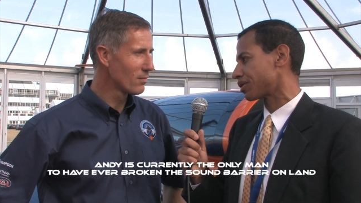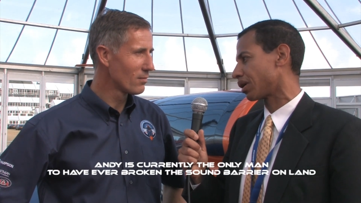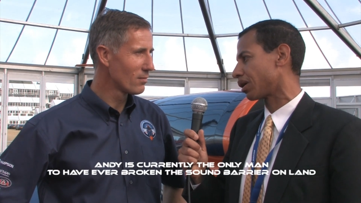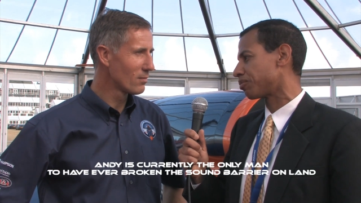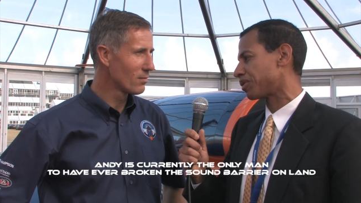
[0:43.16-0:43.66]

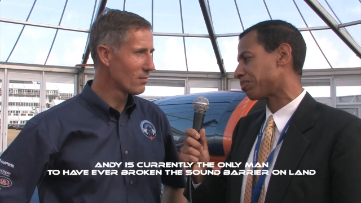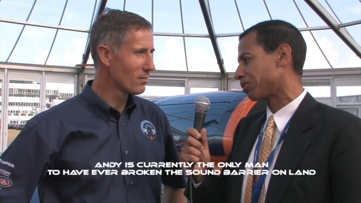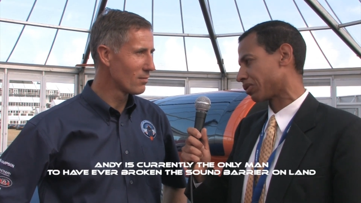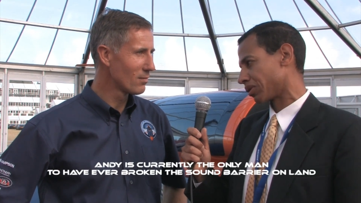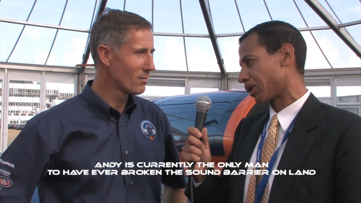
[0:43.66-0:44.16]
Speaker 1: and
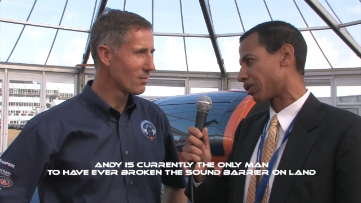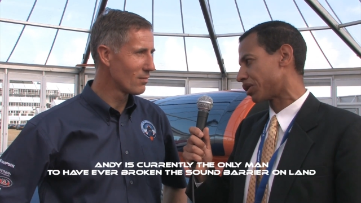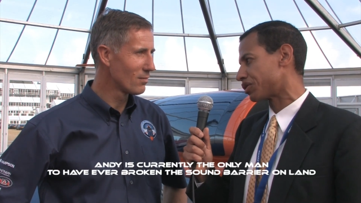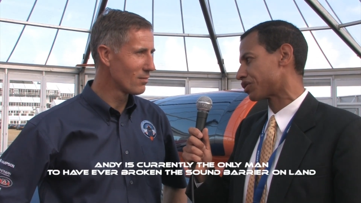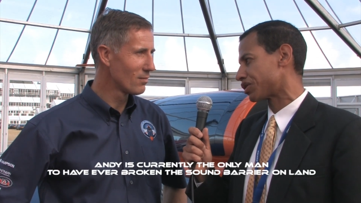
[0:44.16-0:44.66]
people that are
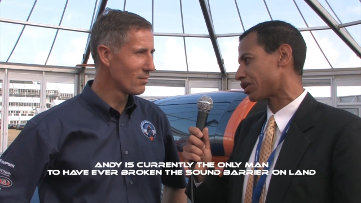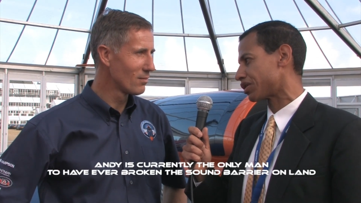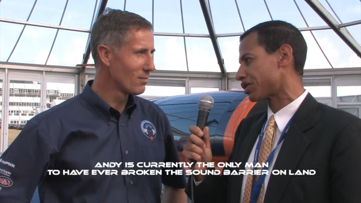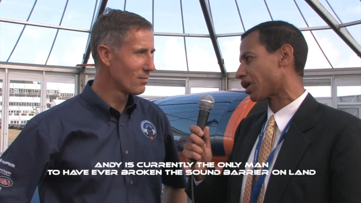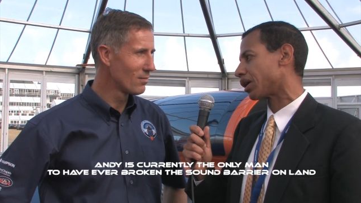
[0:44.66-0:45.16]
interested in
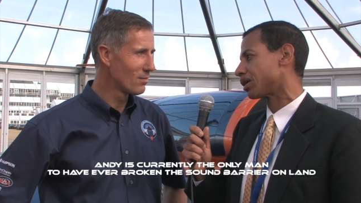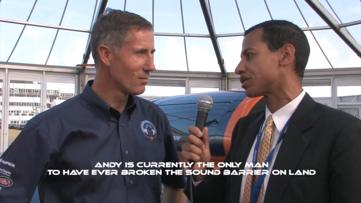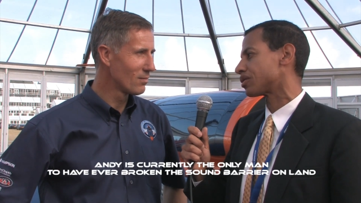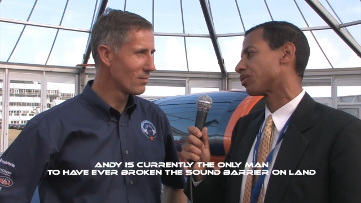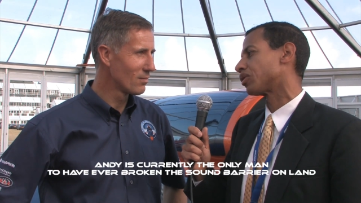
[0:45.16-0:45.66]

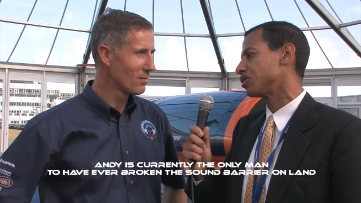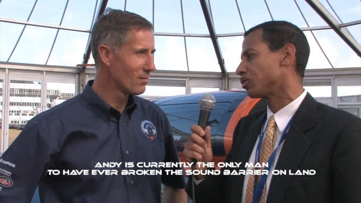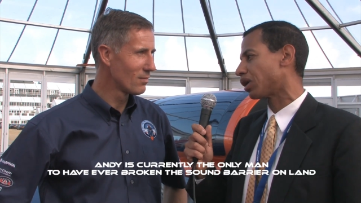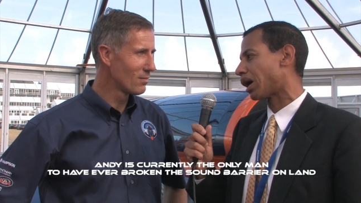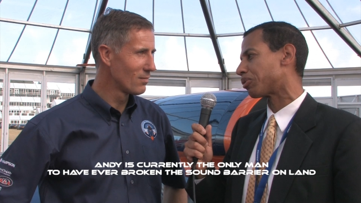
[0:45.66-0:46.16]
science. Can you
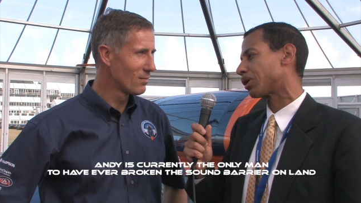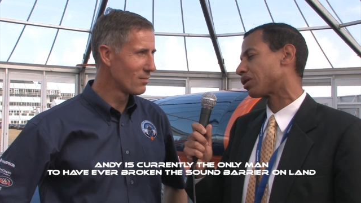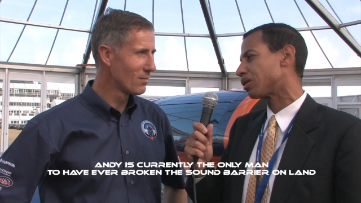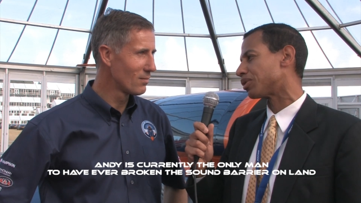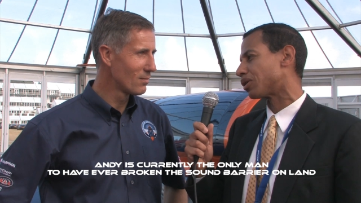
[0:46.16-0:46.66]
elaborate a
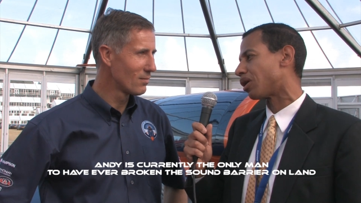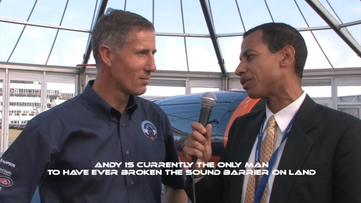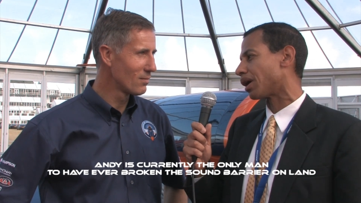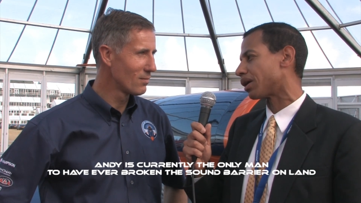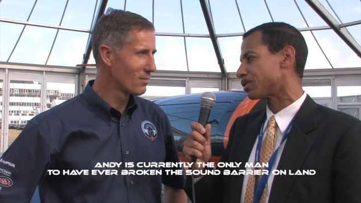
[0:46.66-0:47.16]
little bit on
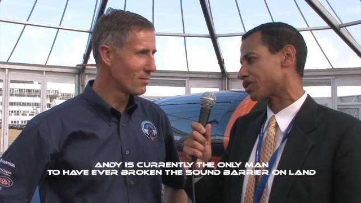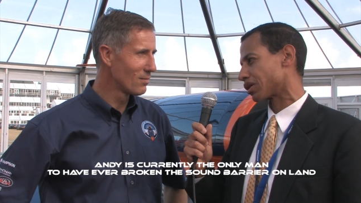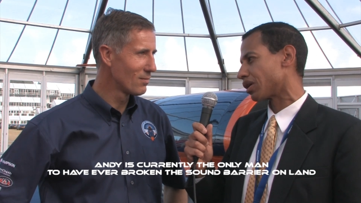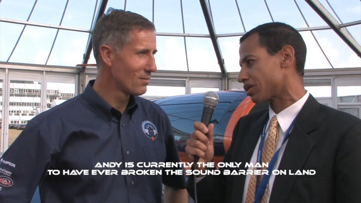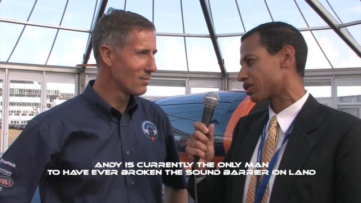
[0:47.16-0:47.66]
that in this,
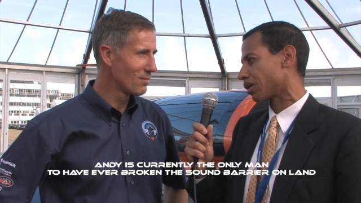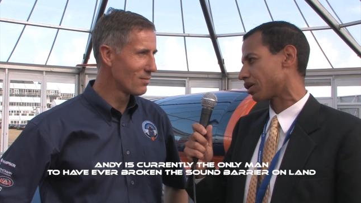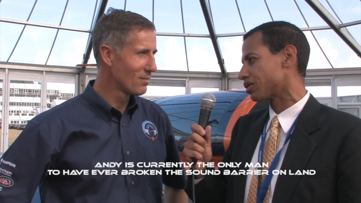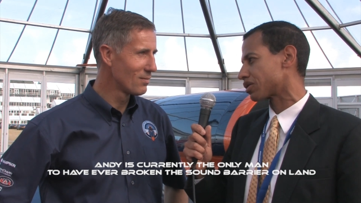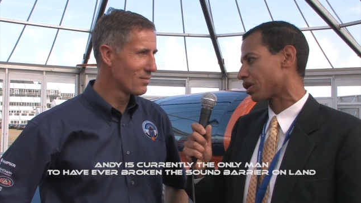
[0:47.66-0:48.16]
in this, in
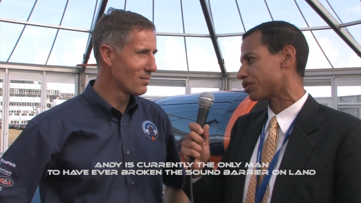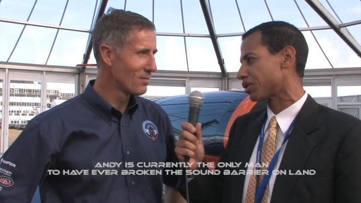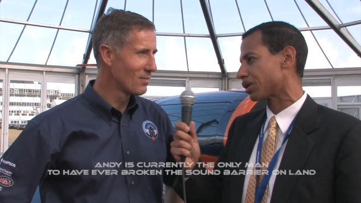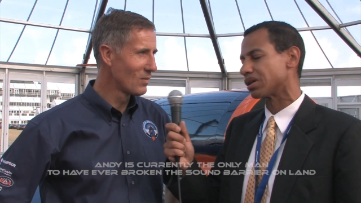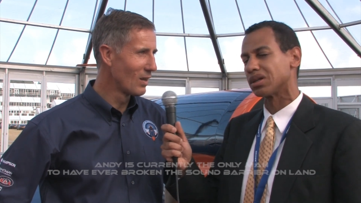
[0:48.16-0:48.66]
this country?
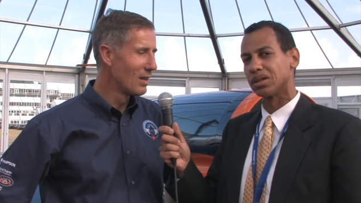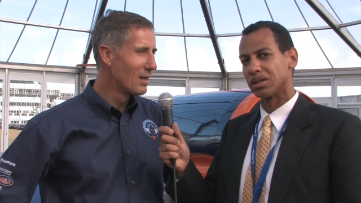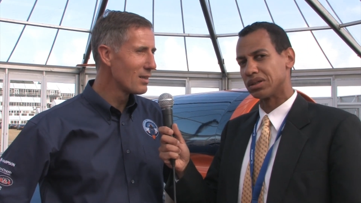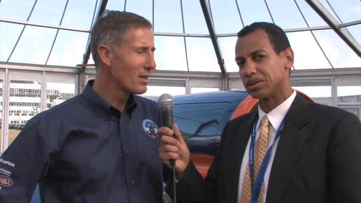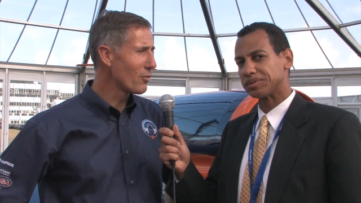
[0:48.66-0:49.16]

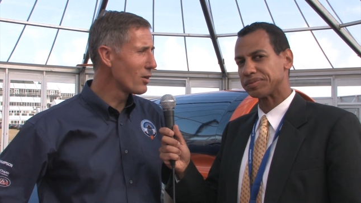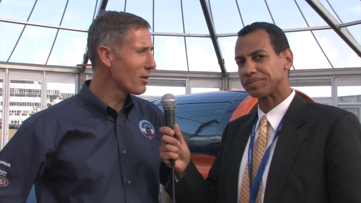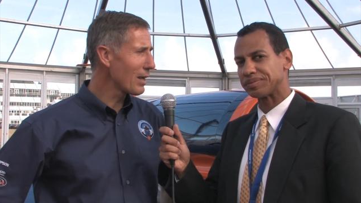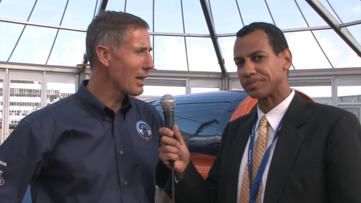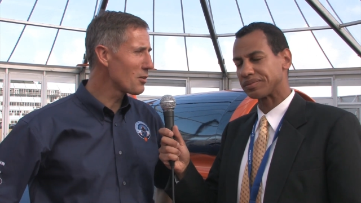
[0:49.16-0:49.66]
Speaker 2: Yeah, if you look
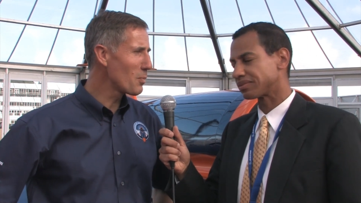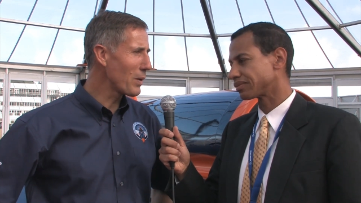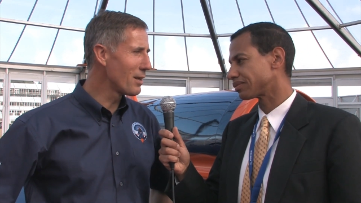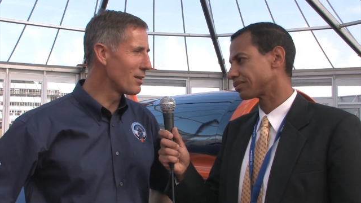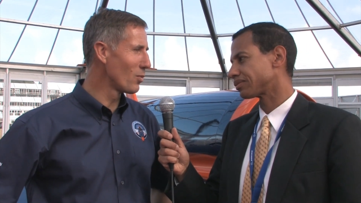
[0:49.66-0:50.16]
at how
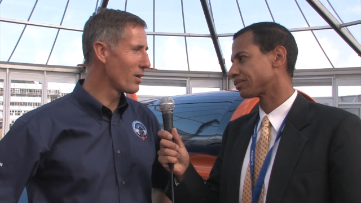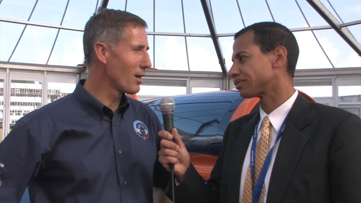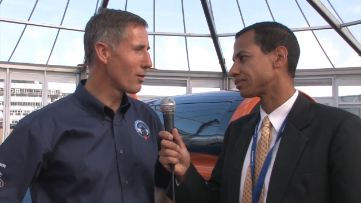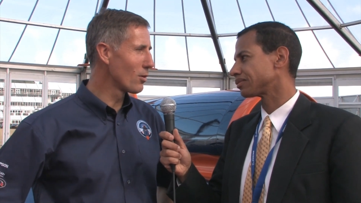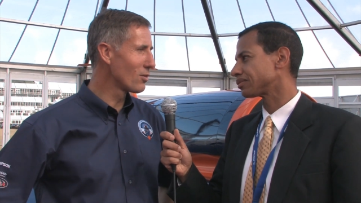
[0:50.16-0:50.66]
dependent we
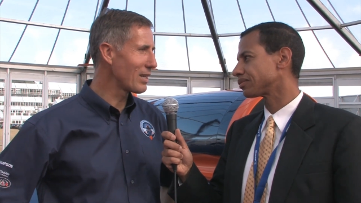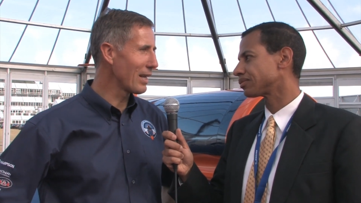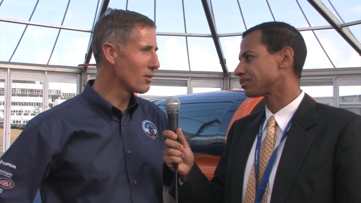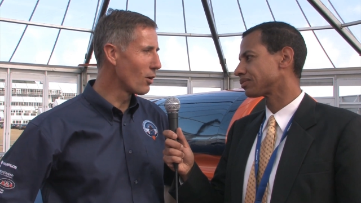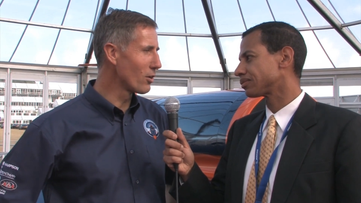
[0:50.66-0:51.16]
are on
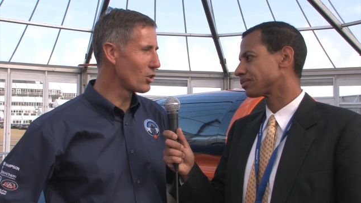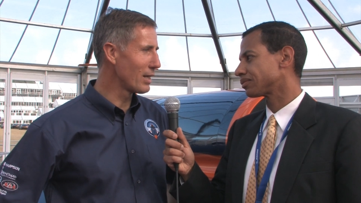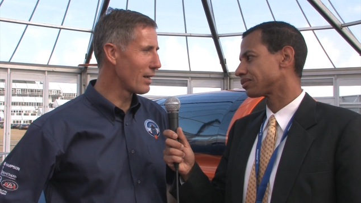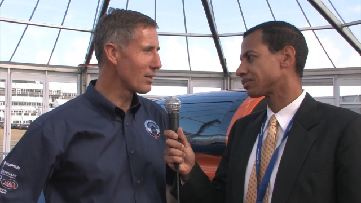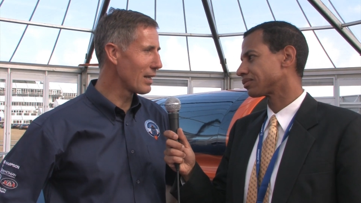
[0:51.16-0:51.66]
technology
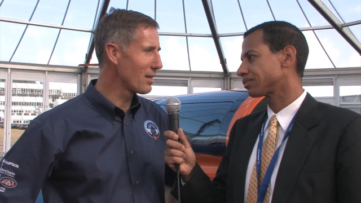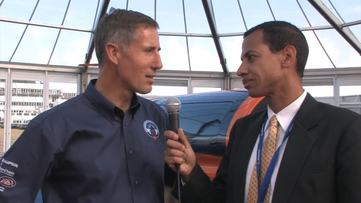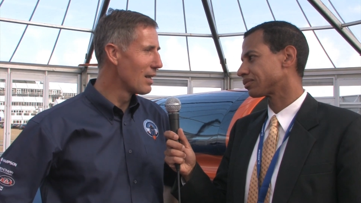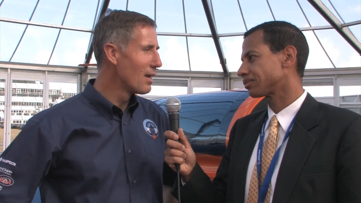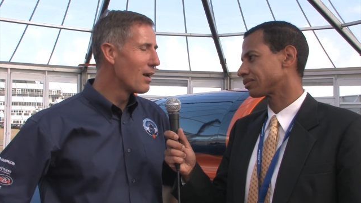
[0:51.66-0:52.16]
nowadays,
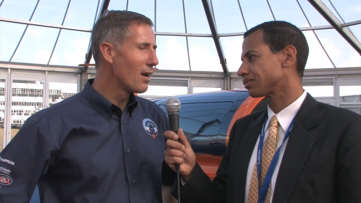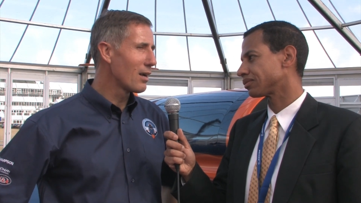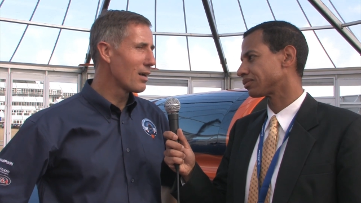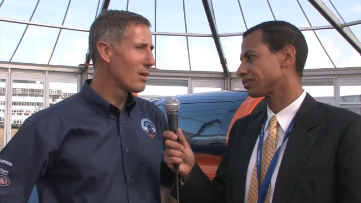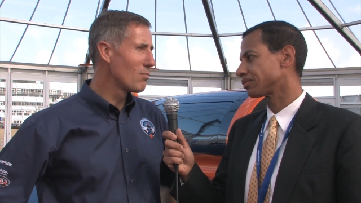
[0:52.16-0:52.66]

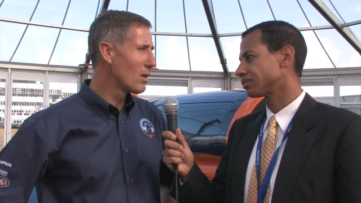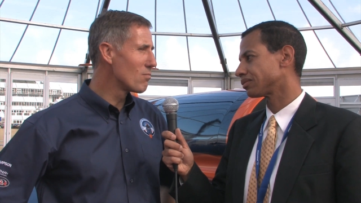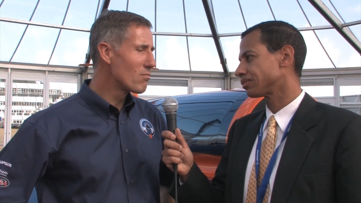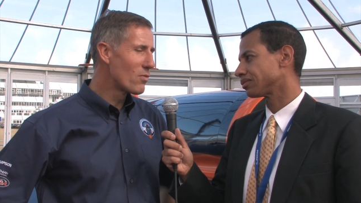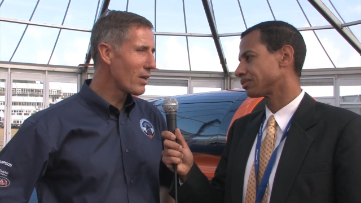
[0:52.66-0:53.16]
uh,
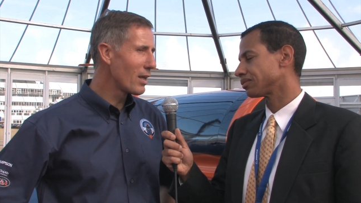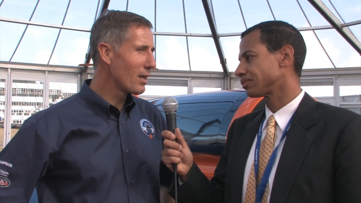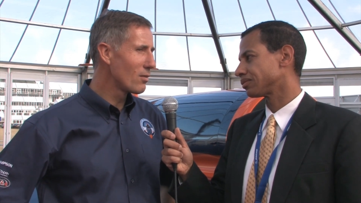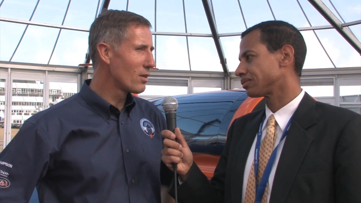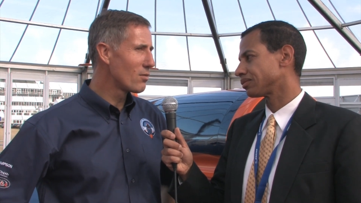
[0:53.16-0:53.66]
the,
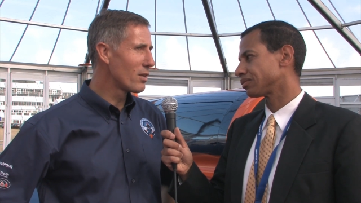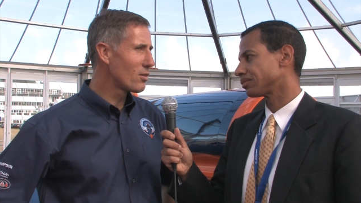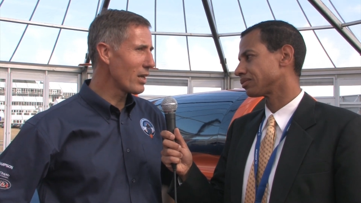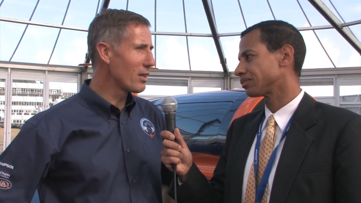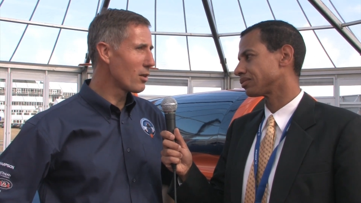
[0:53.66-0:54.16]
the, the
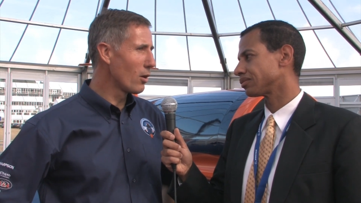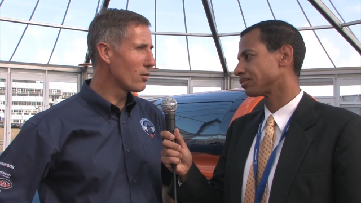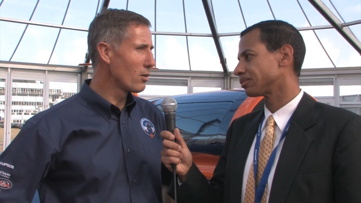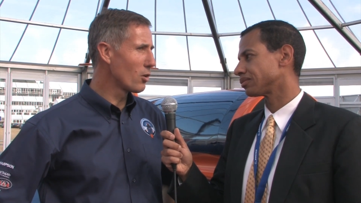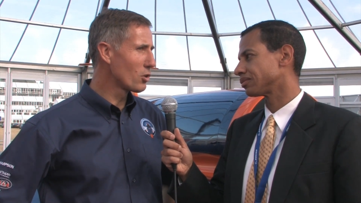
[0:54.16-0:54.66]

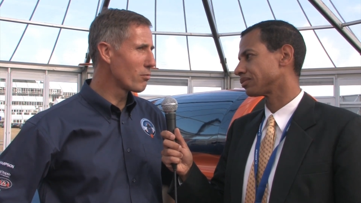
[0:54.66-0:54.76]
technological